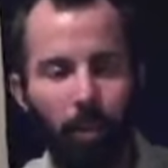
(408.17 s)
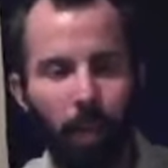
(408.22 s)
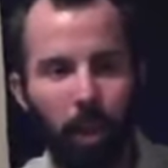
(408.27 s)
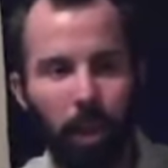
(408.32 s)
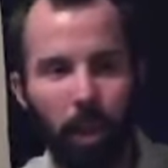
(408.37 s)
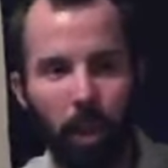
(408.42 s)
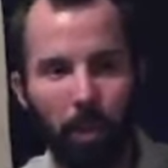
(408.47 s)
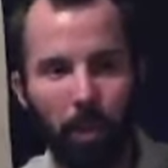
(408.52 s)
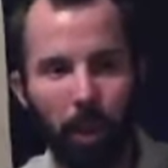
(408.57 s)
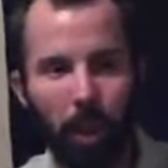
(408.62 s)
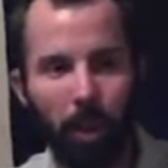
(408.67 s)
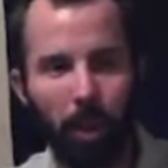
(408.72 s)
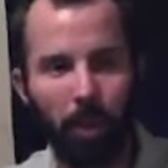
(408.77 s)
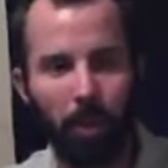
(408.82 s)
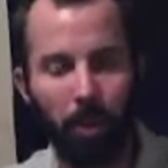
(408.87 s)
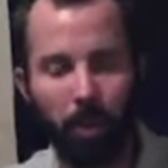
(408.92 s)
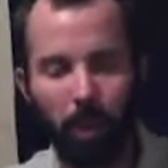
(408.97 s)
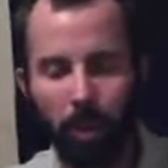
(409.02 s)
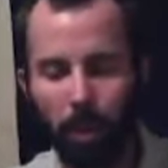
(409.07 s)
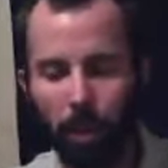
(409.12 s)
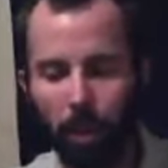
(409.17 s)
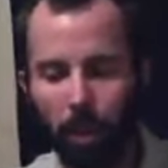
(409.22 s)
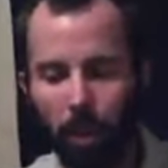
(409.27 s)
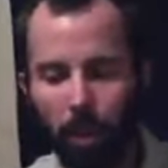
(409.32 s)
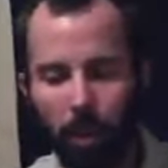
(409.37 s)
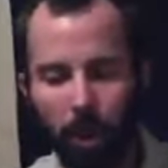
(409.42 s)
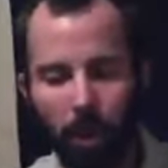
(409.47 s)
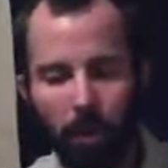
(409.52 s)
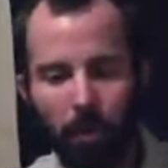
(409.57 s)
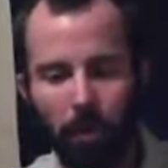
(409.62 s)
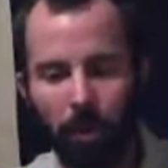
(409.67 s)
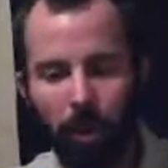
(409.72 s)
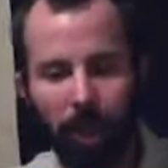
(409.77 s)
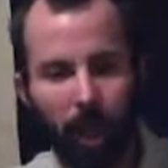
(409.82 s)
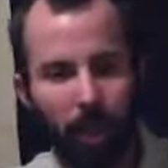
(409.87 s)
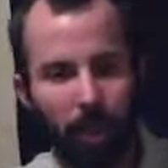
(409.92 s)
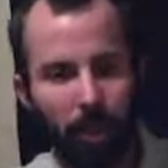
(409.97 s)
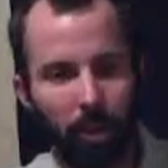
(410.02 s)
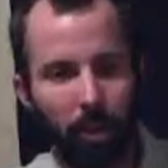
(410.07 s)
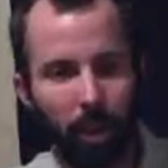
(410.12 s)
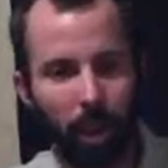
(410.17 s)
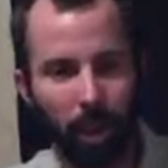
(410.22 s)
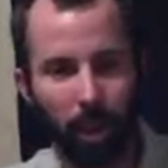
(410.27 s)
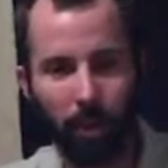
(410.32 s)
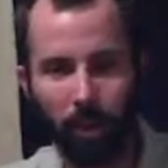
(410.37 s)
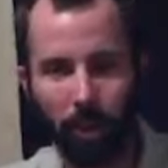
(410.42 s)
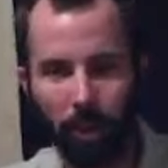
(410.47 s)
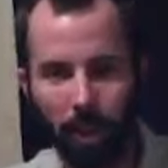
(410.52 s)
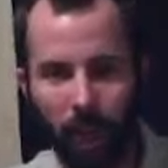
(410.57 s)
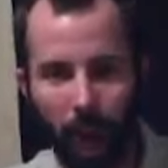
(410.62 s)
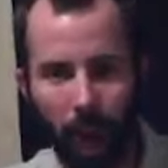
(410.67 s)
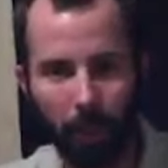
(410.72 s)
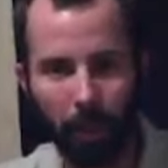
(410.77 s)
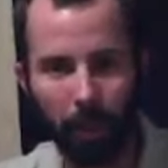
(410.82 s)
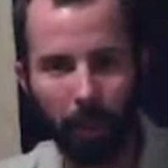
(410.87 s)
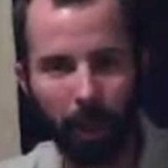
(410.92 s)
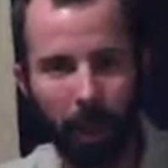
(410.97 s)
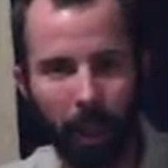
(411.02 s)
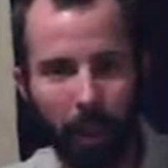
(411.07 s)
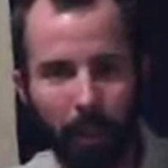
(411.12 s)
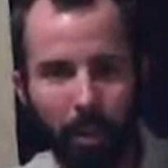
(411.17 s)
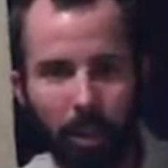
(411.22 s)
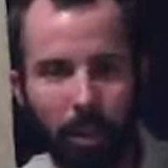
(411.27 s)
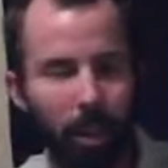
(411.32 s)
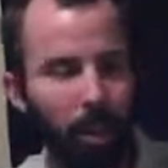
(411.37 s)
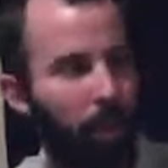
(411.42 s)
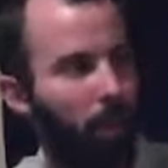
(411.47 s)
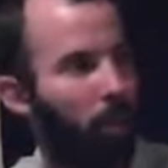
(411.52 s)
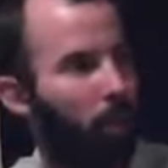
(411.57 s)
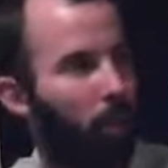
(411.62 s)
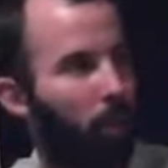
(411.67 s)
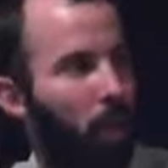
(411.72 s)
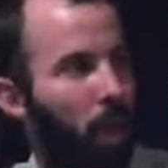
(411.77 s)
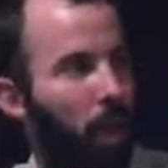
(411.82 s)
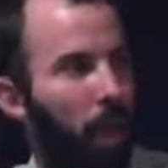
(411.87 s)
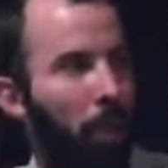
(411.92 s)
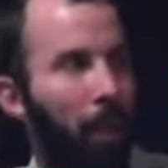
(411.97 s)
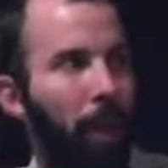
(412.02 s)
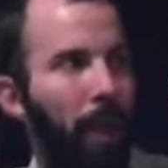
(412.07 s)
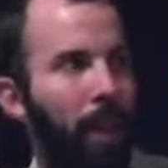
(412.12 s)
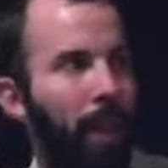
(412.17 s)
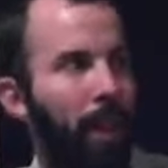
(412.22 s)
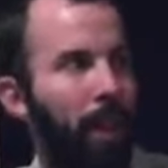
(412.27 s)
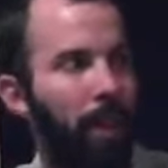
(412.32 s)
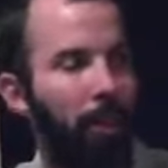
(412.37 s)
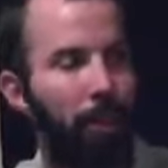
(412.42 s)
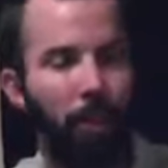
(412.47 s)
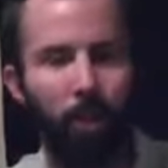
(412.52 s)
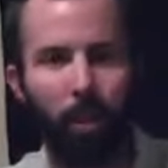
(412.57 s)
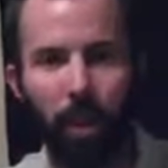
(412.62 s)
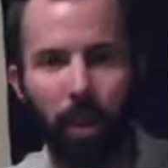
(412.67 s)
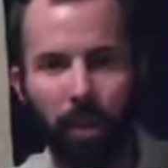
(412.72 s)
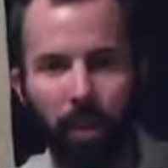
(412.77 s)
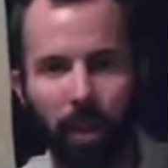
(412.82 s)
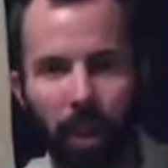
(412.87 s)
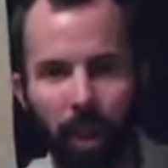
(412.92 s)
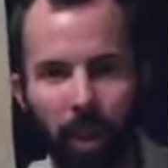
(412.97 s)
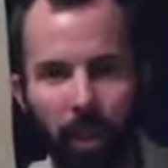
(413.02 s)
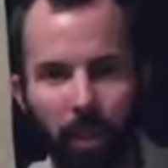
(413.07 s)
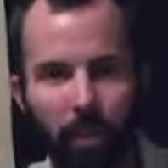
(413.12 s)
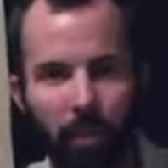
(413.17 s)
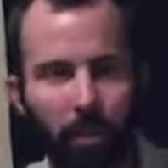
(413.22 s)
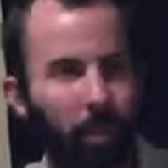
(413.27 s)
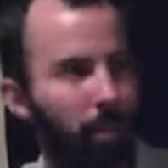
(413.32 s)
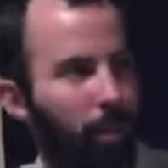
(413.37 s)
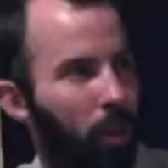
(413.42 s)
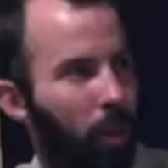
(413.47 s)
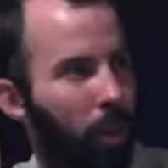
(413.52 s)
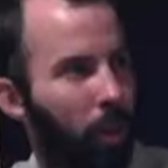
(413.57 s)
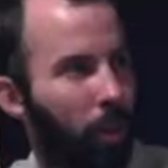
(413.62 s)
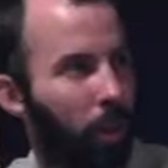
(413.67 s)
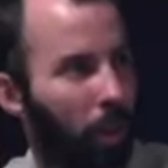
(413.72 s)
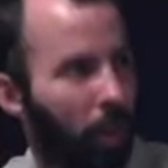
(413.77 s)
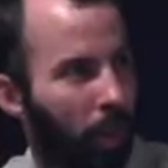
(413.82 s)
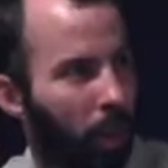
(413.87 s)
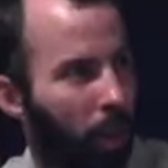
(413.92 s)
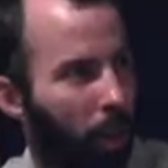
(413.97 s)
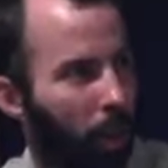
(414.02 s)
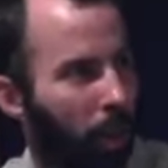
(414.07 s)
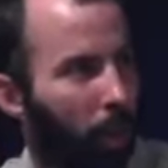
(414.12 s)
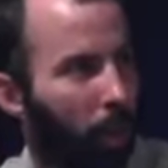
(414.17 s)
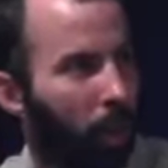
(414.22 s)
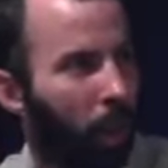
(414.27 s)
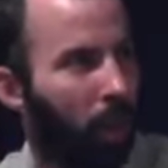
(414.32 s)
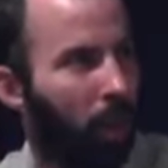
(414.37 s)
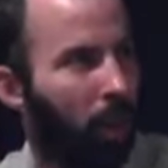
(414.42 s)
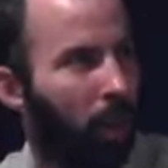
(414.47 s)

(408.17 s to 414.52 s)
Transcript: You put two of them next to each other. If you tap them together, you can share a PDF from one to the other, similar to what